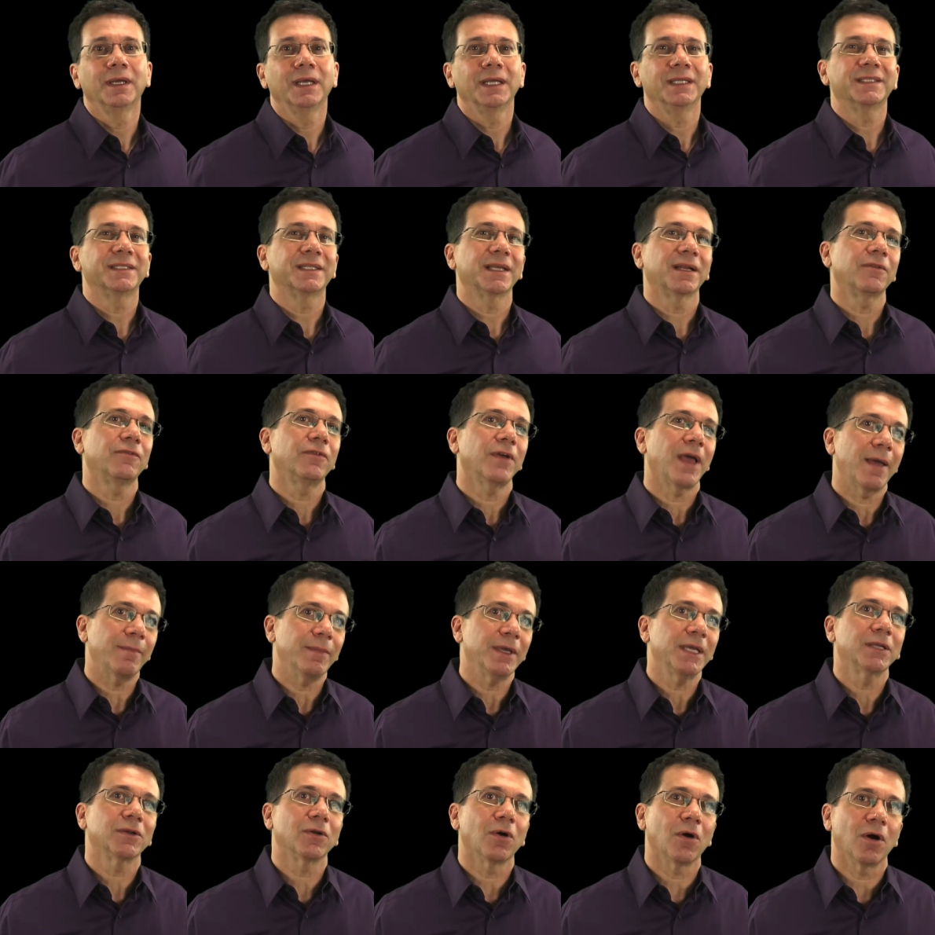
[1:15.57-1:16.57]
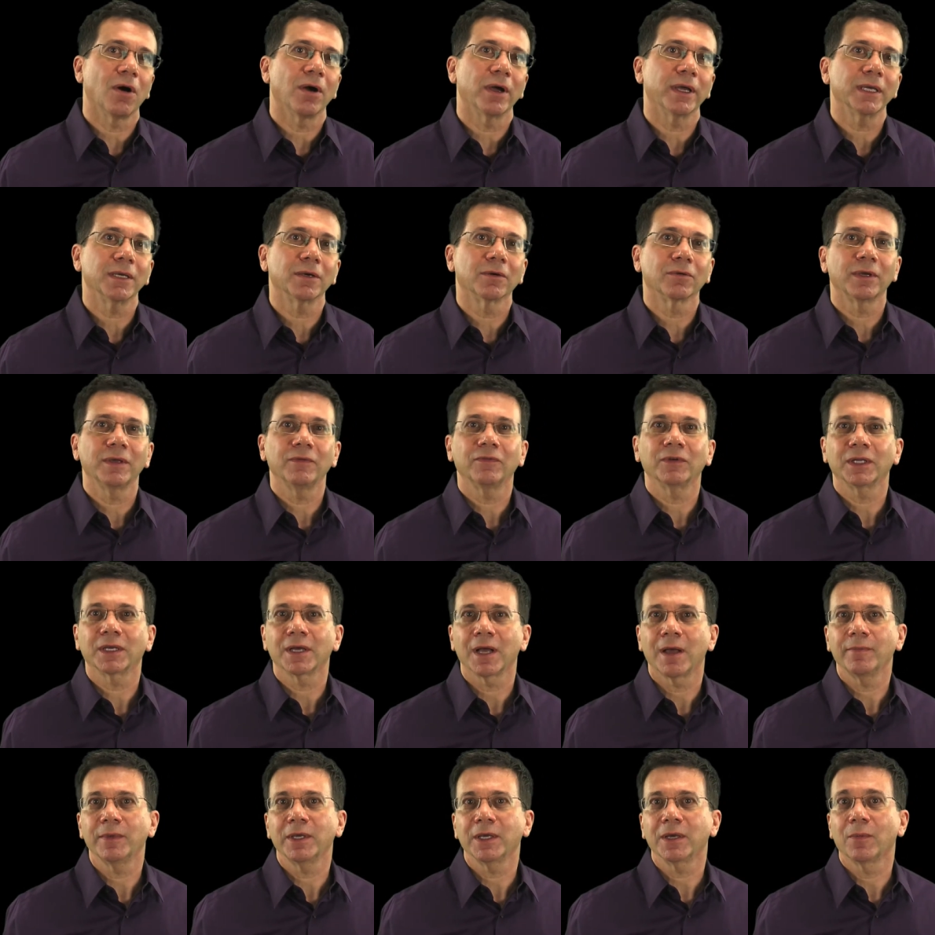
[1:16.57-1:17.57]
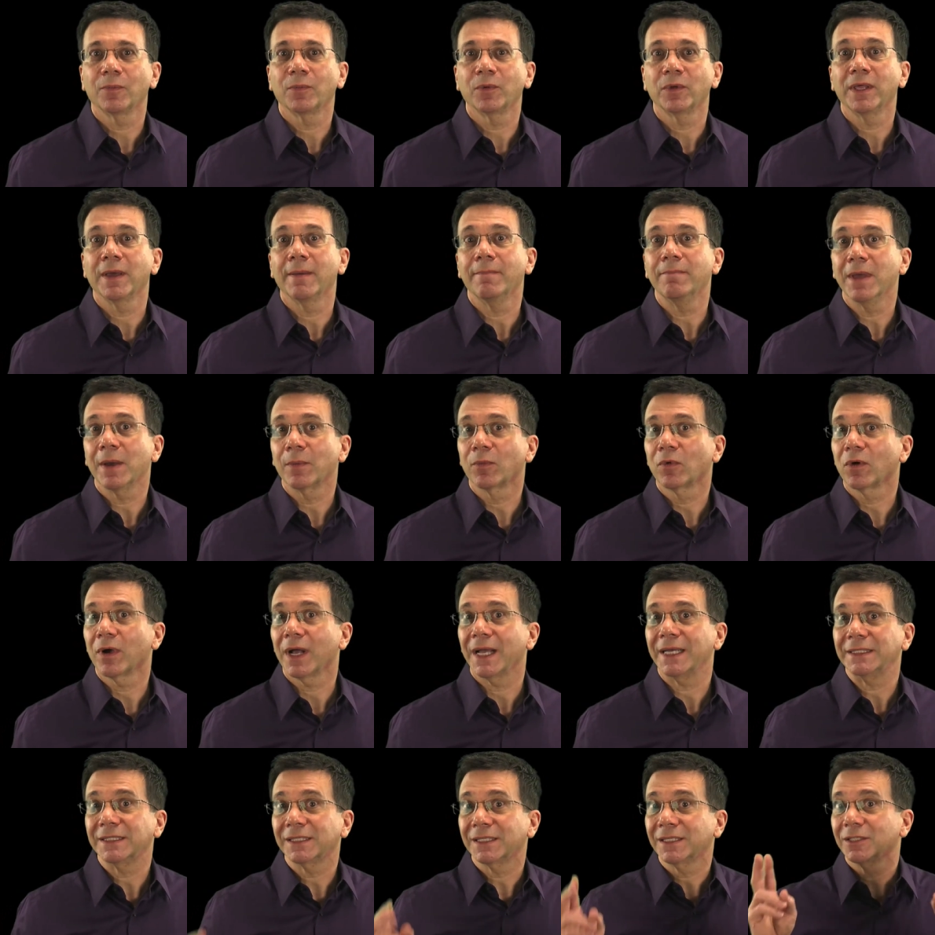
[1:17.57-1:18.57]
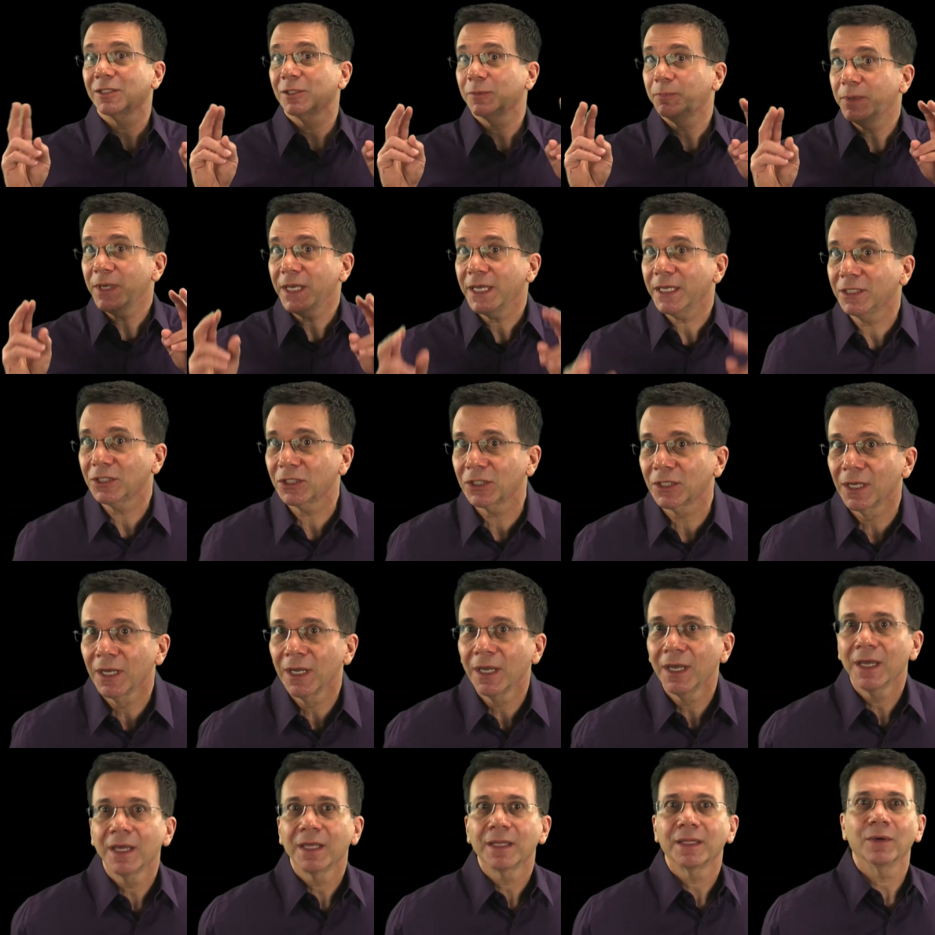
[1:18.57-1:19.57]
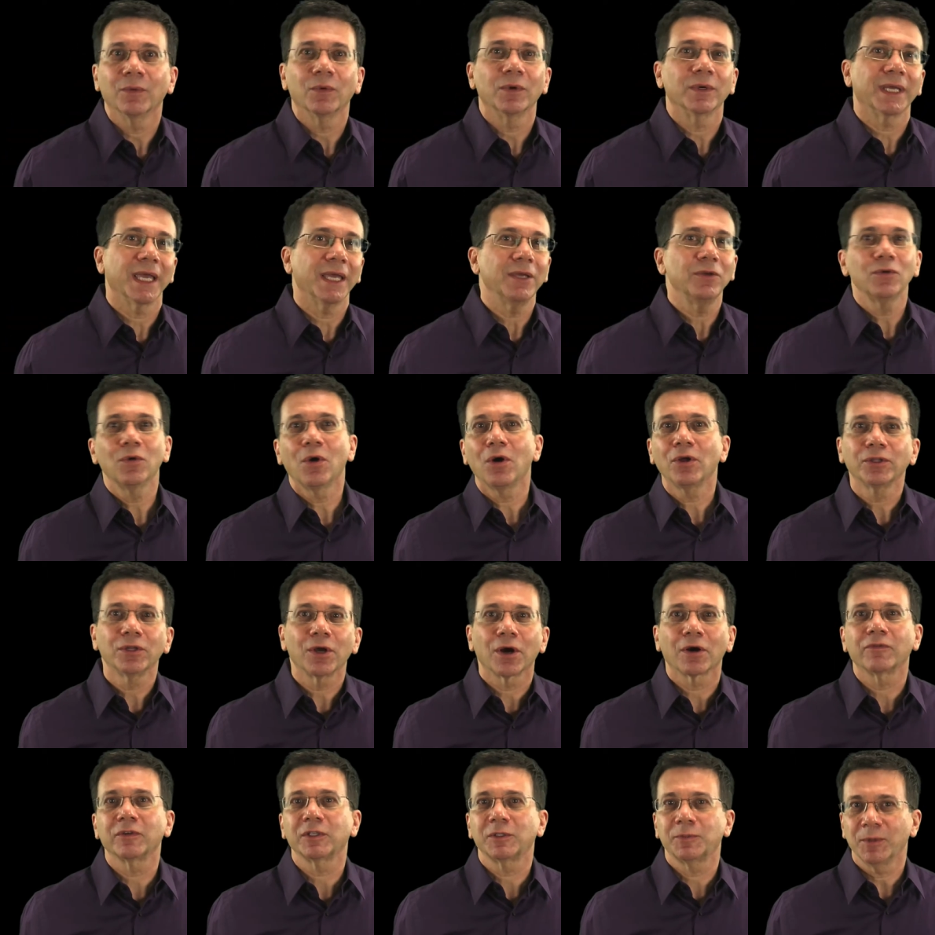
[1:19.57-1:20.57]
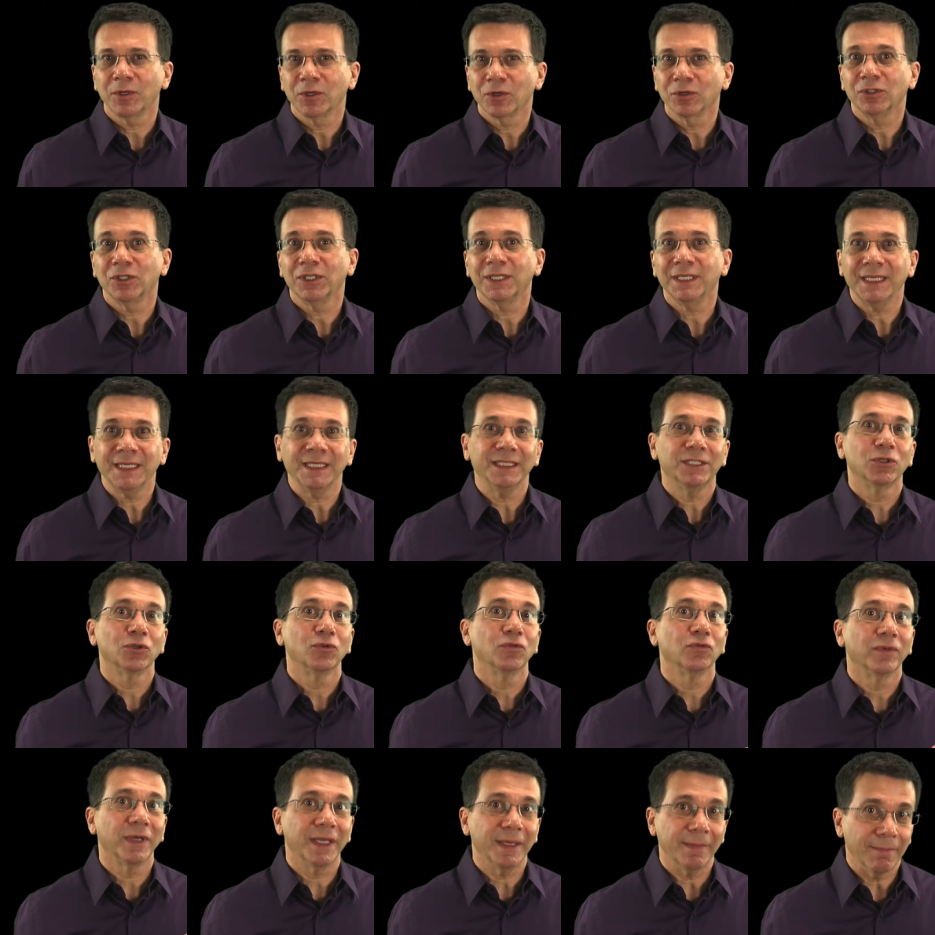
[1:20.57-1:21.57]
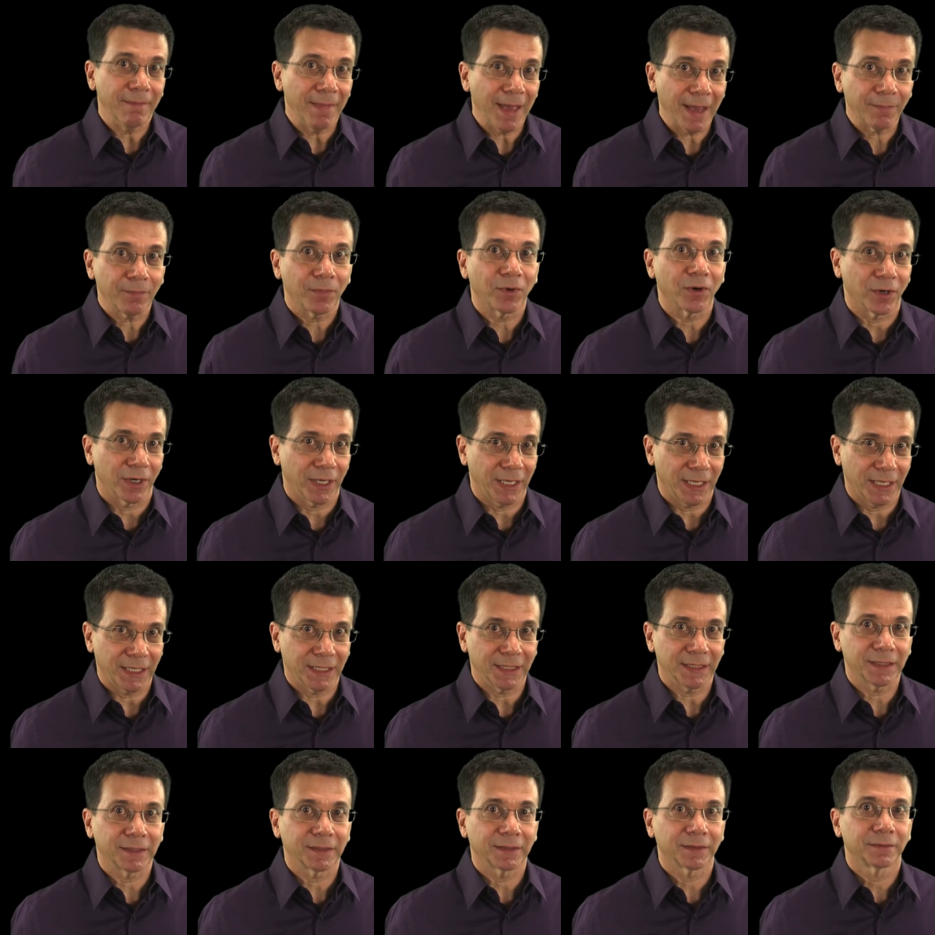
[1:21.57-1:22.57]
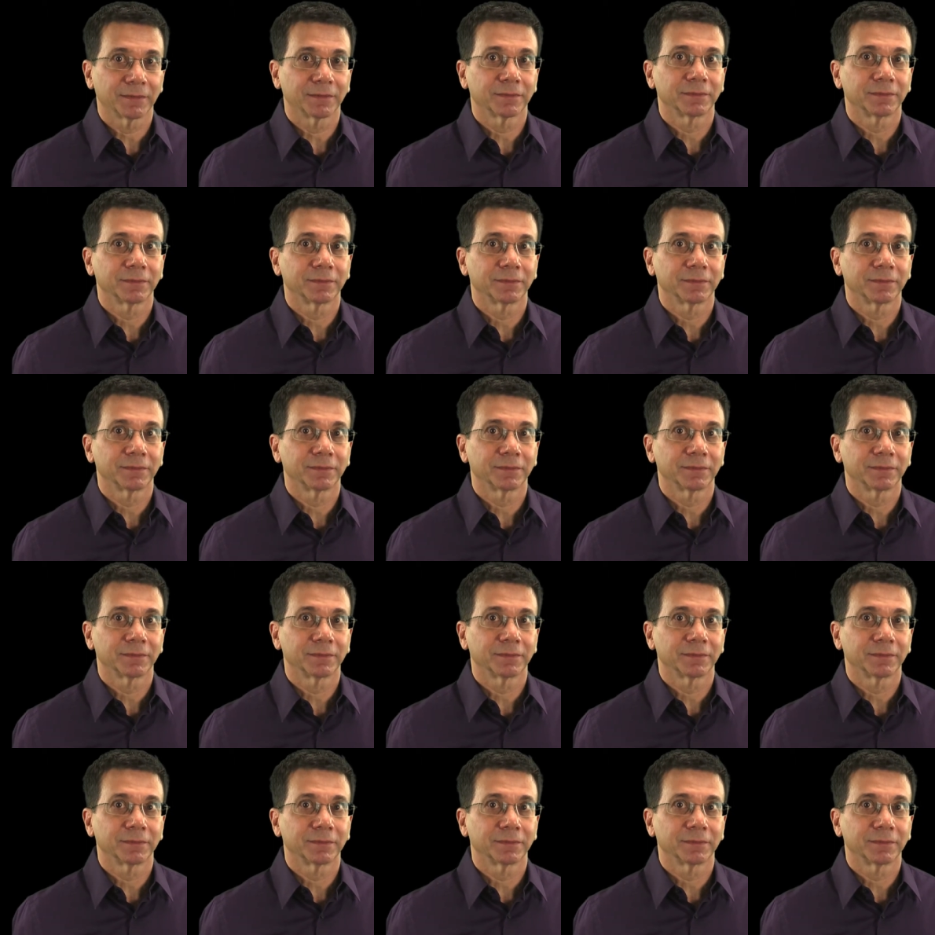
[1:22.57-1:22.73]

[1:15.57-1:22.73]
Instead of hemming and hawing or even coming up with a memorized speech that will get you all nervous because you need to remember it,